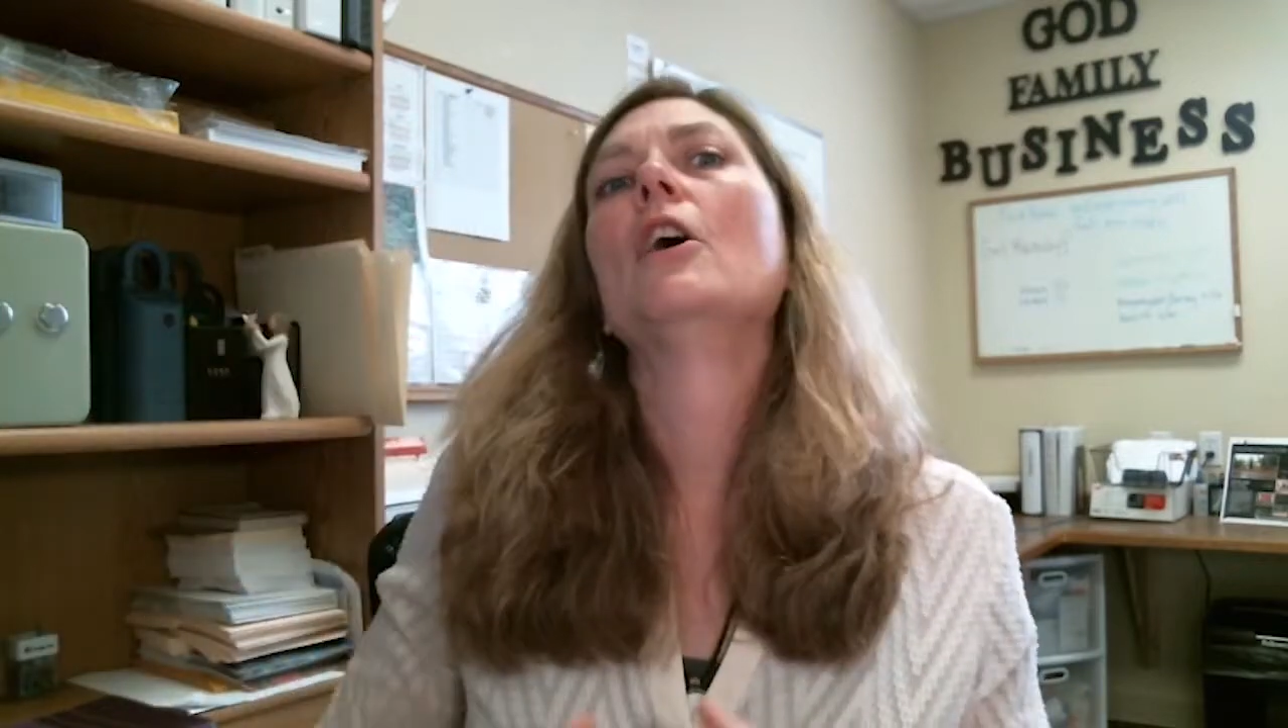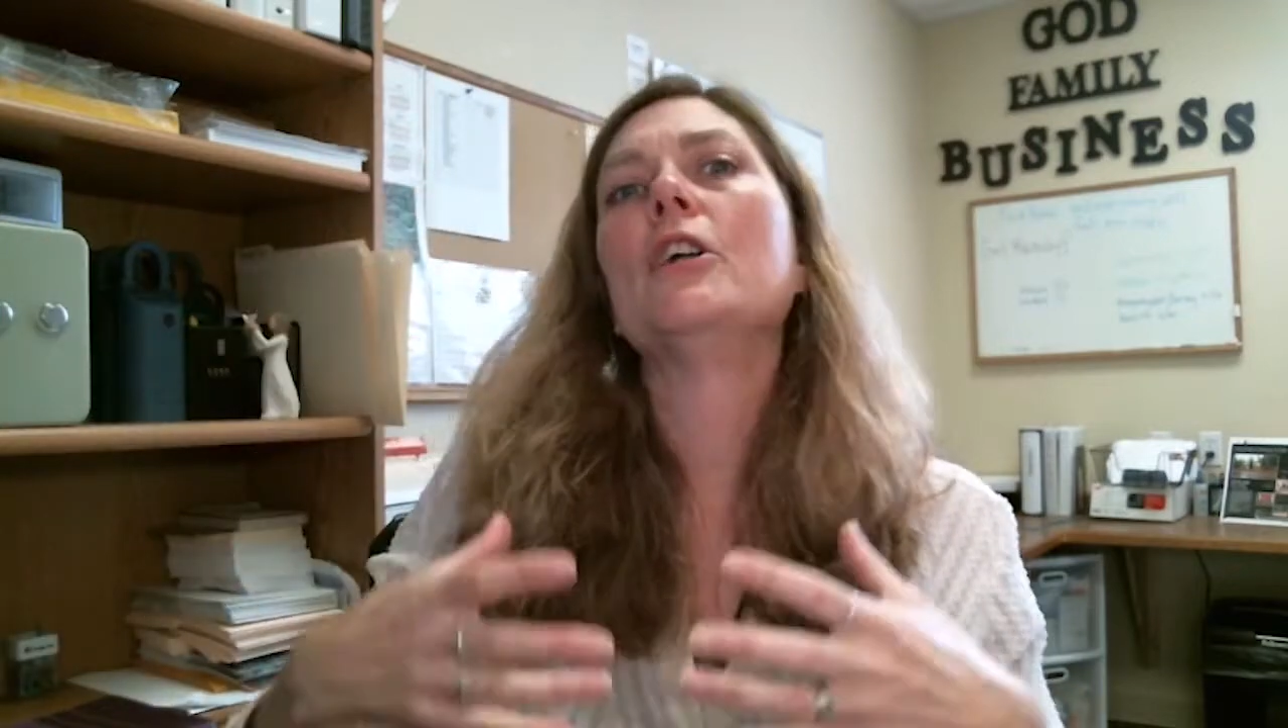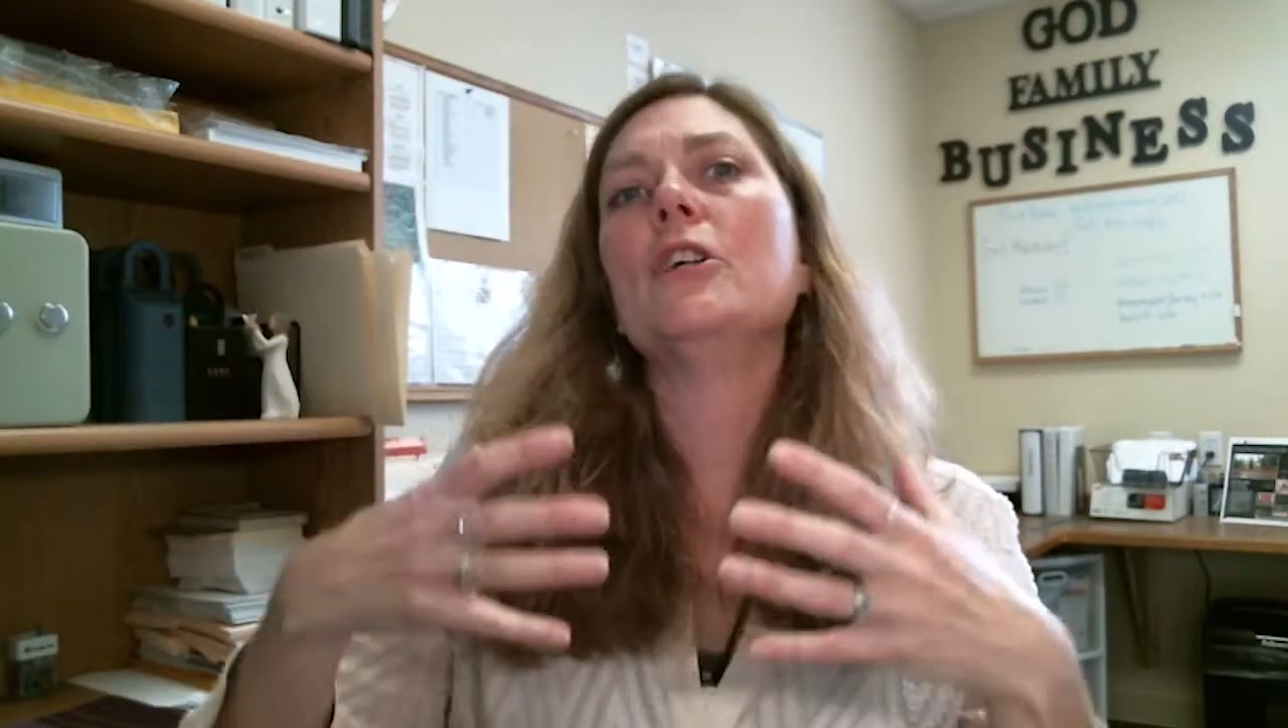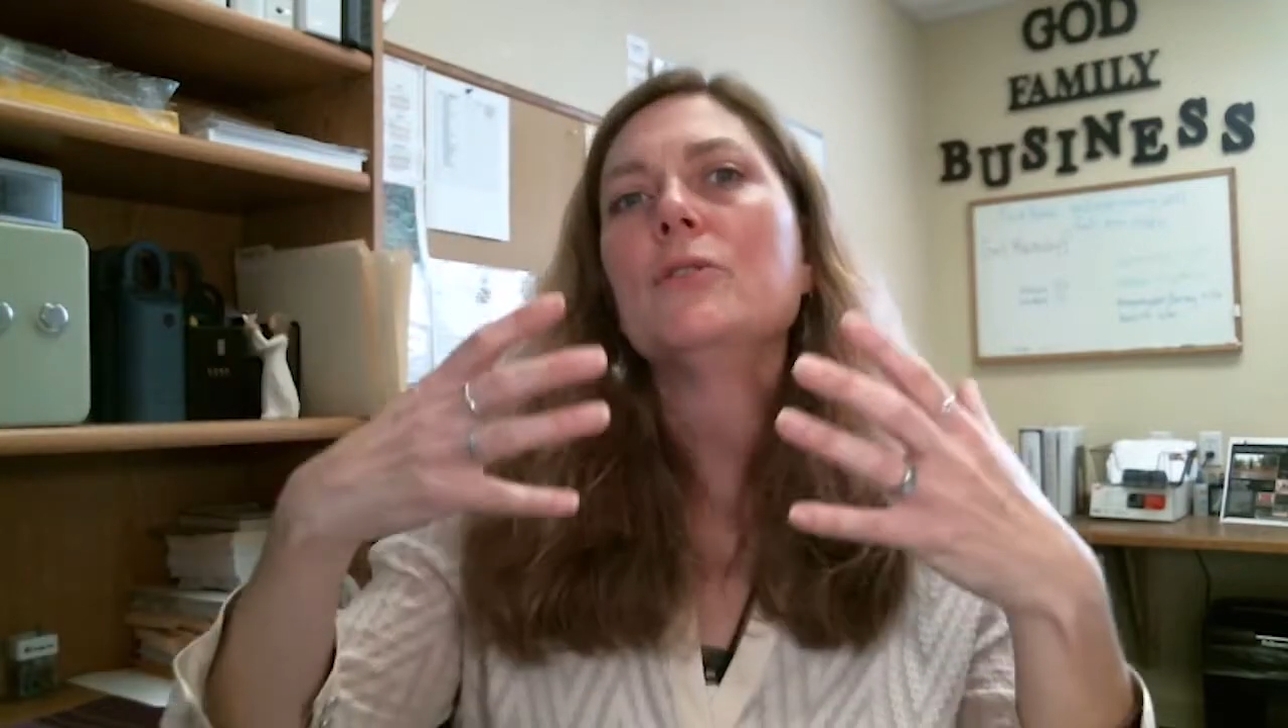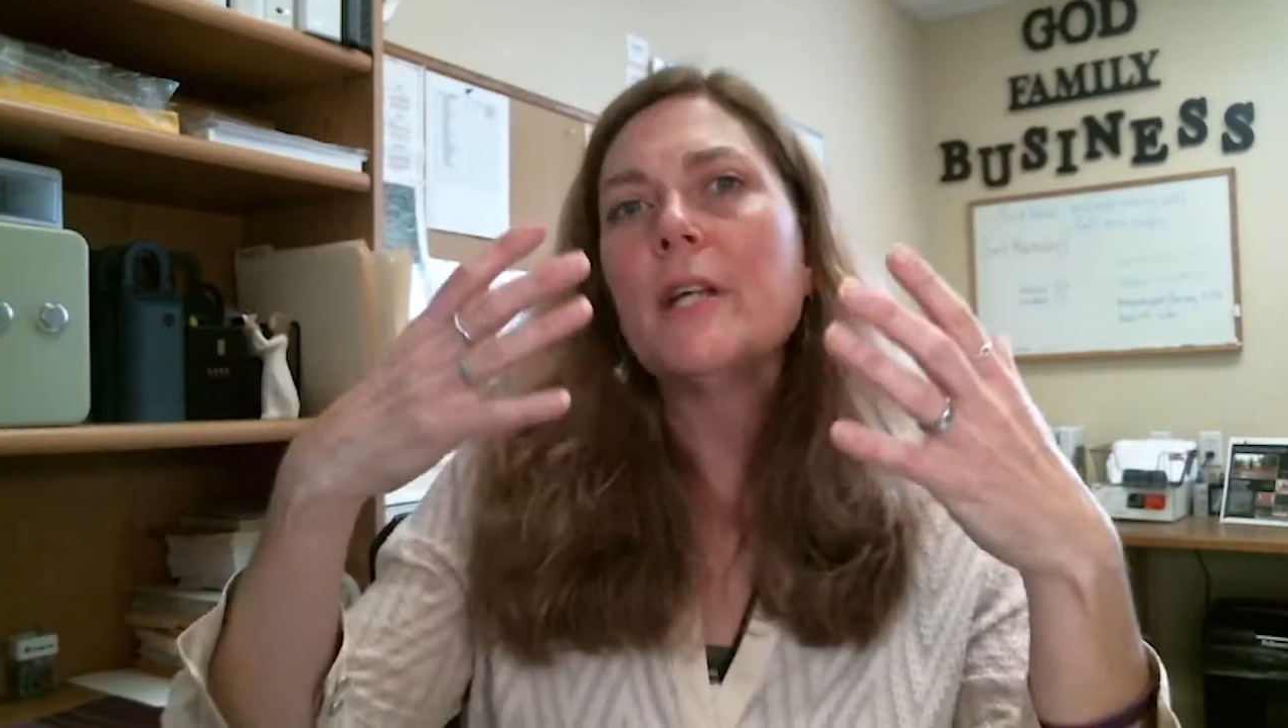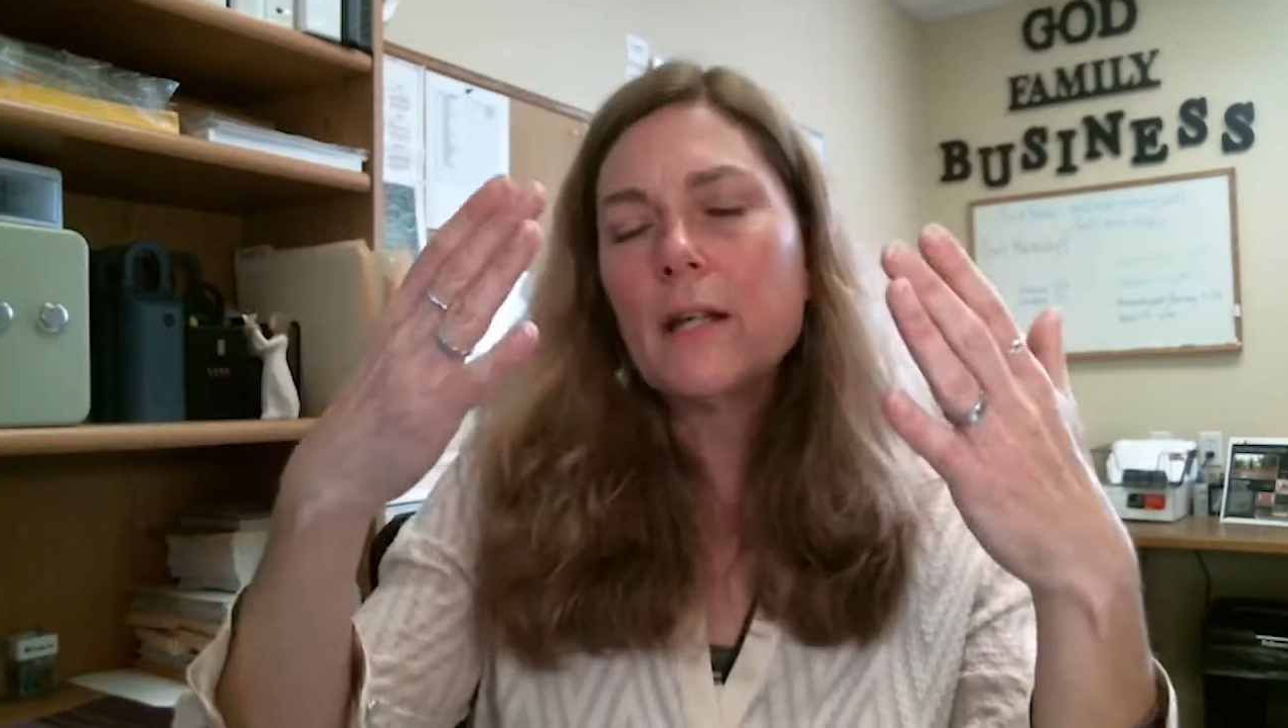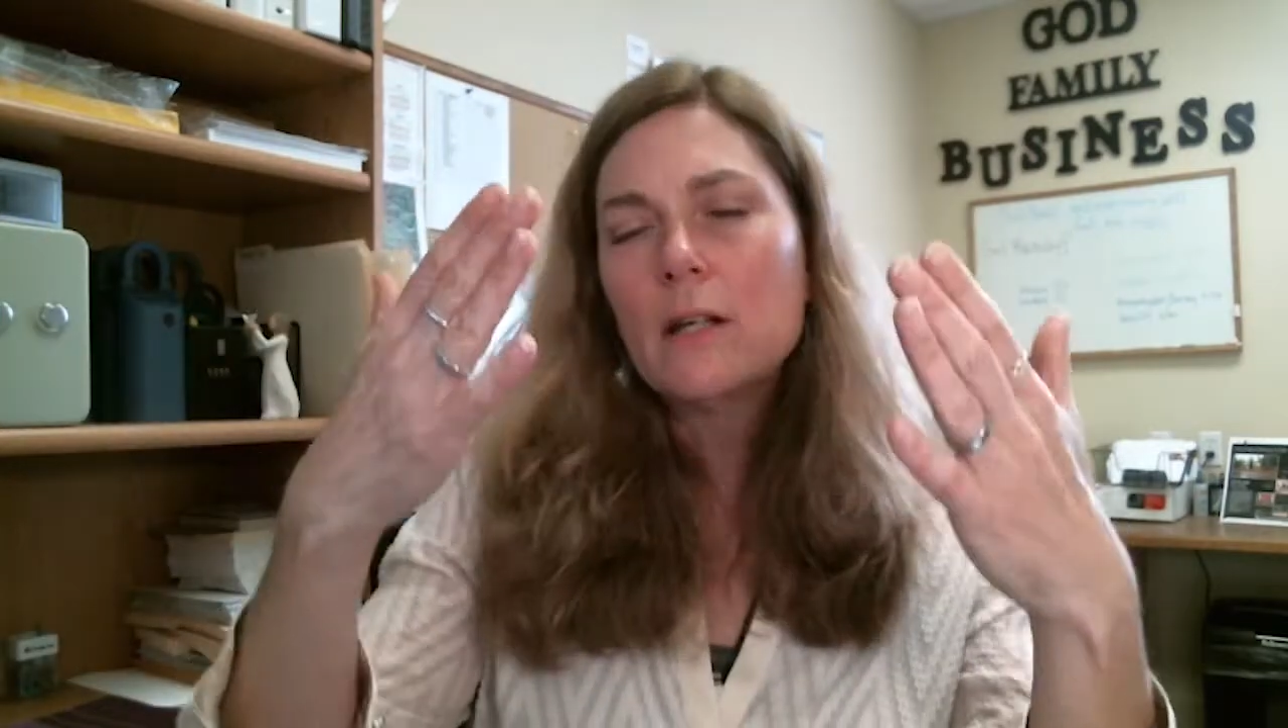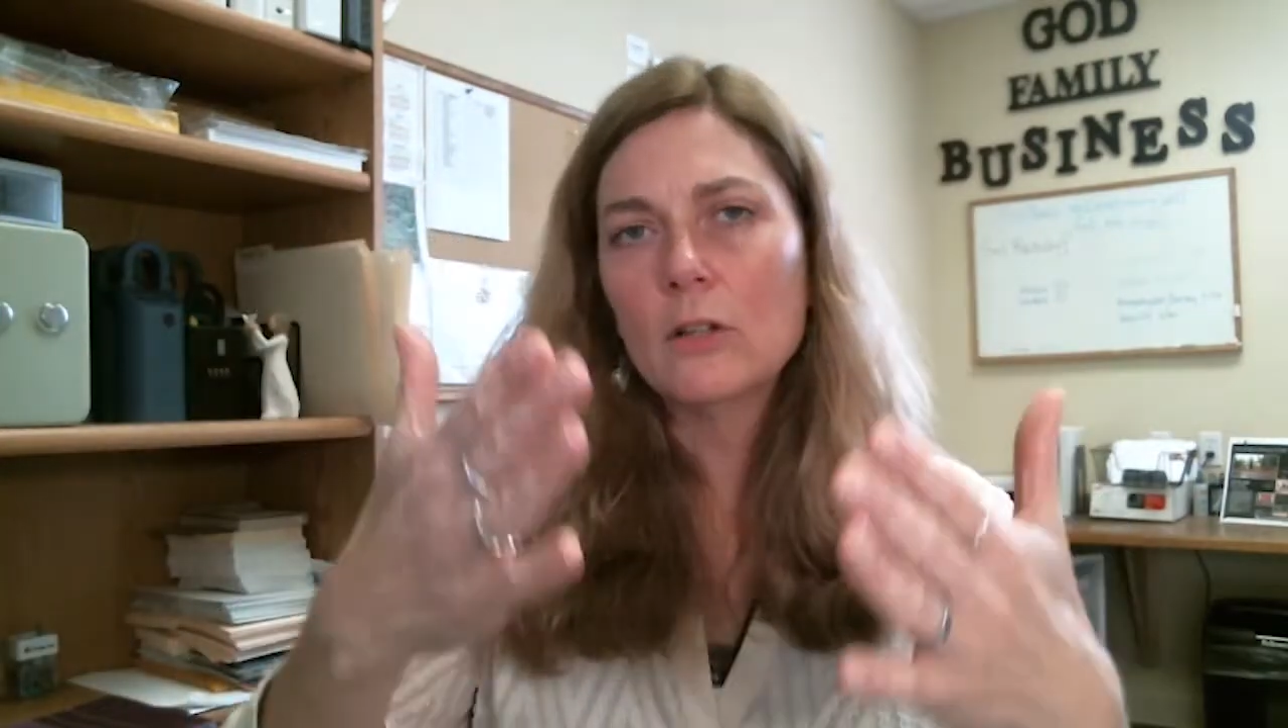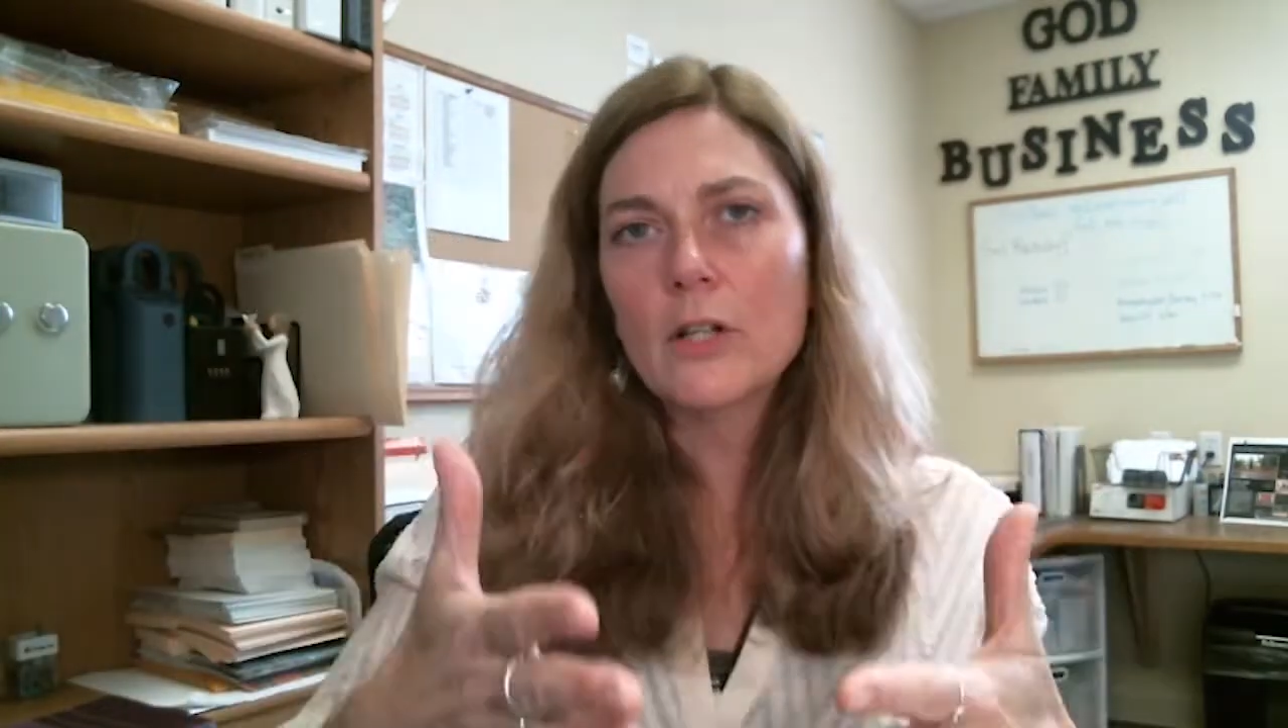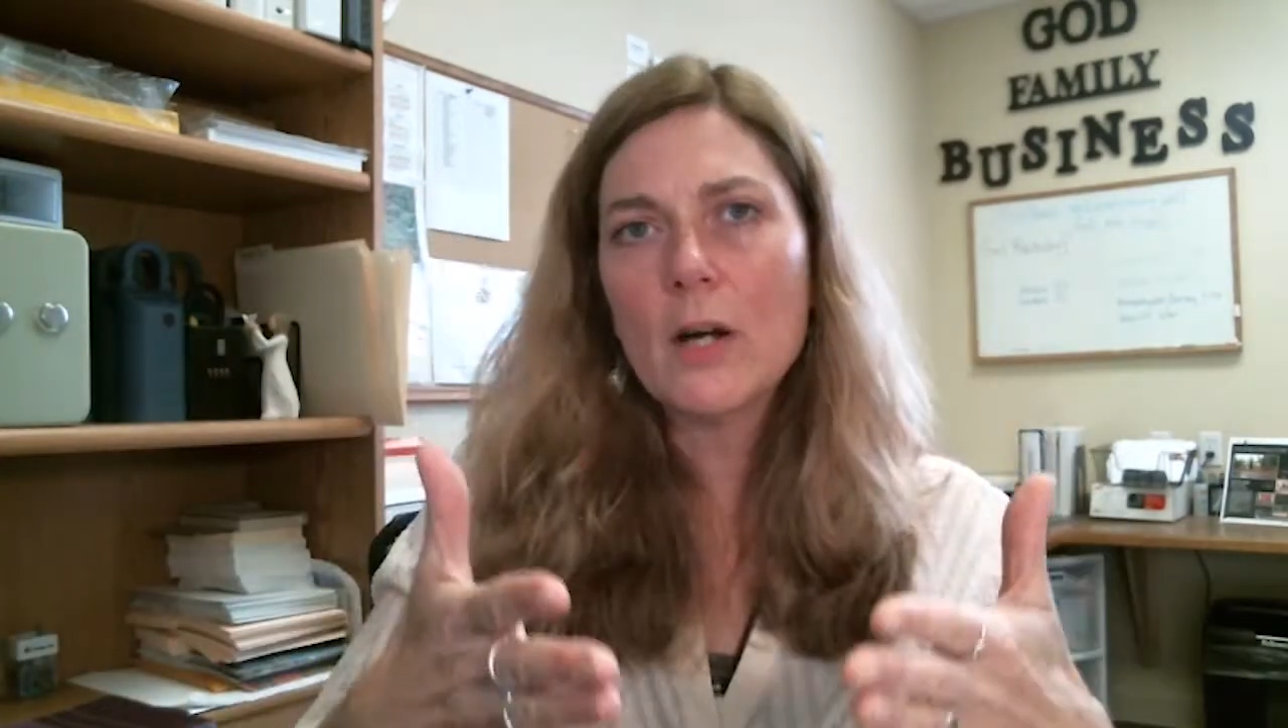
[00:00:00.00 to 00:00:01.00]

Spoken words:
you take a look